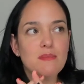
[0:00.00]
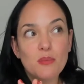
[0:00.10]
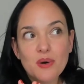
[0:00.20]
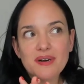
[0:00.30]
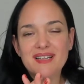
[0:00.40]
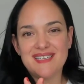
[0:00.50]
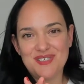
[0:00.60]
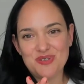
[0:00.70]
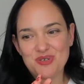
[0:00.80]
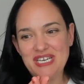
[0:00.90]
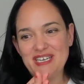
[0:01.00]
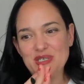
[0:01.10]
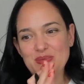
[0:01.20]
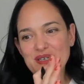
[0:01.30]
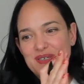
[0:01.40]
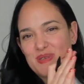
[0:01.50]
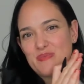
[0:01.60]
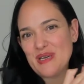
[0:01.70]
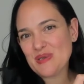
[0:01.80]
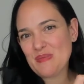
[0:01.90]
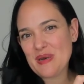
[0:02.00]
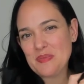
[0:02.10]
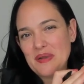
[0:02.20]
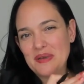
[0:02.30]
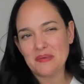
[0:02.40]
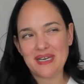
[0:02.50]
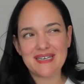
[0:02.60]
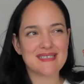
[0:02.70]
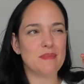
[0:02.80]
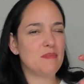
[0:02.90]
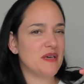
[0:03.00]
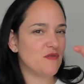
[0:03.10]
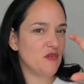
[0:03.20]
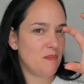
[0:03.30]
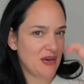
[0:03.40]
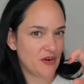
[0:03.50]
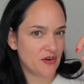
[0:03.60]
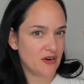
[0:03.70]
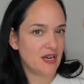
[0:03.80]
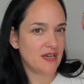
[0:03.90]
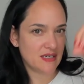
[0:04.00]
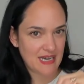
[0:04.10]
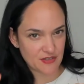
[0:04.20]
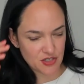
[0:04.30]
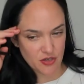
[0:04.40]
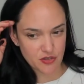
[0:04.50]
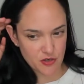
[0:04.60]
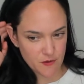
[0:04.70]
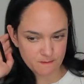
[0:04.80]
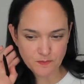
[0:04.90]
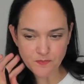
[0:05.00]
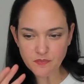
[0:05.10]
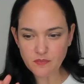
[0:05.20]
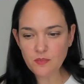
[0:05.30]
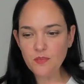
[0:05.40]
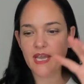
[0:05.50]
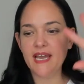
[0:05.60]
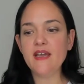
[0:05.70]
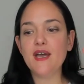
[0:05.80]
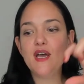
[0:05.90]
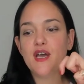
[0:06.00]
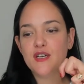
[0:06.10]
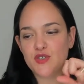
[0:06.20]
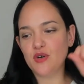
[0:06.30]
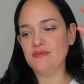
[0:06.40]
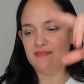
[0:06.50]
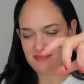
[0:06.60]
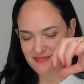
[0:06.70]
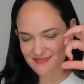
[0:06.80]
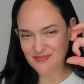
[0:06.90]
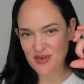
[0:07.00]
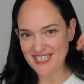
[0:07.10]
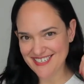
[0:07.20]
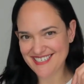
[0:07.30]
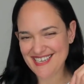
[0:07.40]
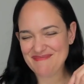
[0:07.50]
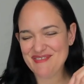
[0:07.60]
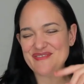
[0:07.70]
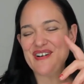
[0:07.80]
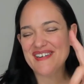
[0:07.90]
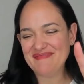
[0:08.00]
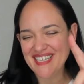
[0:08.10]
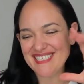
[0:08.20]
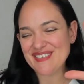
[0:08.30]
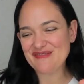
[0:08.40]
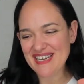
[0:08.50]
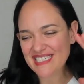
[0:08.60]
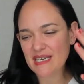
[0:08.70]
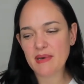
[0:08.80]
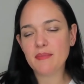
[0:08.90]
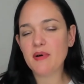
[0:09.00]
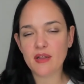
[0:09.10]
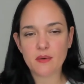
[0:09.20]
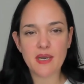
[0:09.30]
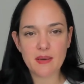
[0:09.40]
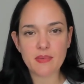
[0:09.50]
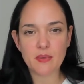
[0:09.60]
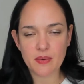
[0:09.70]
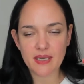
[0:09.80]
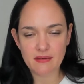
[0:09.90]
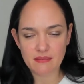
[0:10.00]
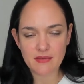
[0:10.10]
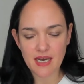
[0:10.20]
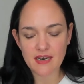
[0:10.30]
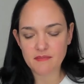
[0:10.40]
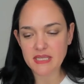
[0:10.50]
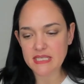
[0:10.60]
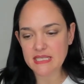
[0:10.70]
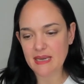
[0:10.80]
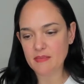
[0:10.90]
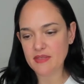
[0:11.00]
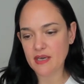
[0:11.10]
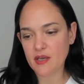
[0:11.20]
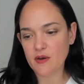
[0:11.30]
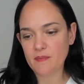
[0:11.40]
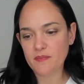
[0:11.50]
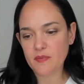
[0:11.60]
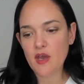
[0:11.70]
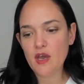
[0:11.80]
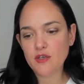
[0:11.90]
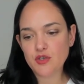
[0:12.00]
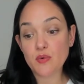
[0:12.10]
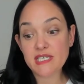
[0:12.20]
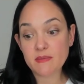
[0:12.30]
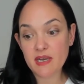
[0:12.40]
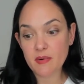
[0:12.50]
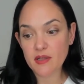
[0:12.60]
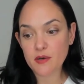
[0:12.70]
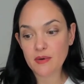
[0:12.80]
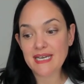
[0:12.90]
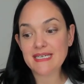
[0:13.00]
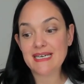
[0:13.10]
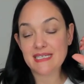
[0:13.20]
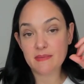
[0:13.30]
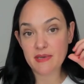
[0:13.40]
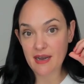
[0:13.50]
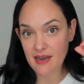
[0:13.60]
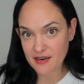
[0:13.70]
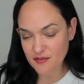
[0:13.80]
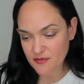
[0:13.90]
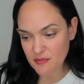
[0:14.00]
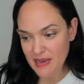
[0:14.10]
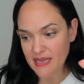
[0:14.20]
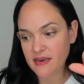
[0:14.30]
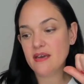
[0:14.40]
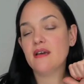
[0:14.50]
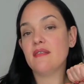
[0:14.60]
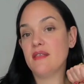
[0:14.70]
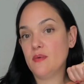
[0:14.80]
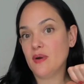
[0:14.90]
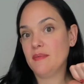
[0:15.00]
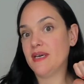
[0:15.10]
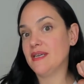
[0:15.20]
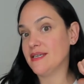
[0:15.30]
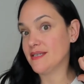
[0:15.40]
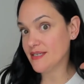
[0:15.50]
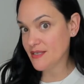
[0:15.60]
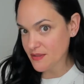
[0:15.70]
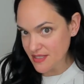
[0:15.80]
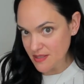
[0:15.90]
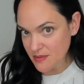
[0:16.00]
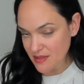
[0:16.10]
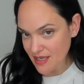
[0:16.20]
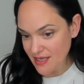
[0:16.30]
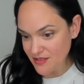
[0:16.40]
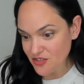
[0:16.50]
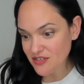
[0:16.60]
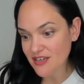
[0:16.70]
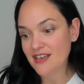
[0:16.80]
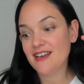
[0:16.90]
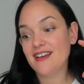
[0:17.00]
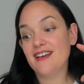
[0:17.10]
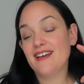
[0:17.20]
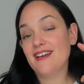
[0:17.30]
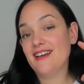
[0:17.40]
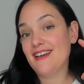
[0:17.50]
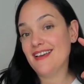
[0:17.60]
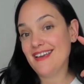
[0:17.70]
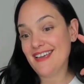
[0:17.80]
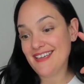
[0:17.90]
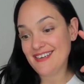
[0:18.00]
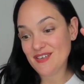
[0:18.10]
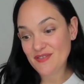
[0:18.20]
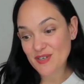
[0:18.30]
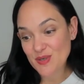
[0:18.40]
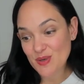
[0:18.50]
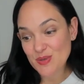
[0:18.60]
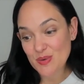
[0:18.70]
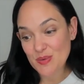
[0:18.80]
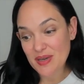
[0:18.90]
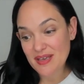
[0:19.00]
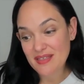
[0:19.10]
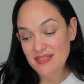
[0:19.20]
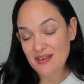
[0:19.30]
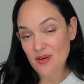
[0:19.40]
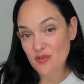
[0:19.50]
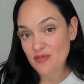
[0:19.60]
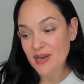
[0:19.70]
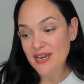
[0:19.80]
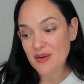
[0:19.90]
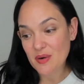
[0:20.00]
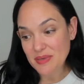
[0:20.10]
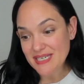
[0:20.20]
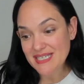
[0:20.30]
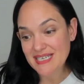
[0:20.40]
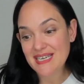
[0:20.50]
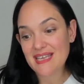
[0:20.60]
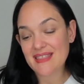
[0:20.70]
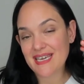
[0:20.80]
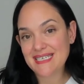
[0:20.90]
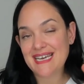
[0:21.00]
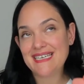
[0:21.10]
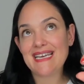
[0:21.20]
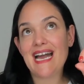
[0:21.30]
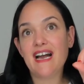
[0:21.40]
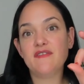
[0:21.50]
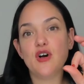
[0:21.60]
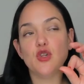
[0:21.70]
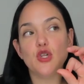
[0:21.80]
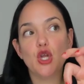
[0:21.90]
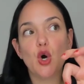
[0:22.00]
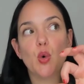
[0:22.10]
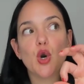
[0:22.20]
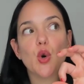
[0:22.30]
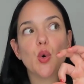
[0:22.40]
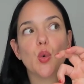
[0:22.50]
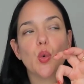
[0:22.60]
more or less interchangeably, just basal metabolic rate. It's a bit of a better catch-all term. Okay. So what I just said before applies to resting metabolic rate, but we kind of mean the same thing here. So resting metabolic rate tends to be higher for men than women. It decreases with age. In individuals with overweight and obesity, they tend to have a lower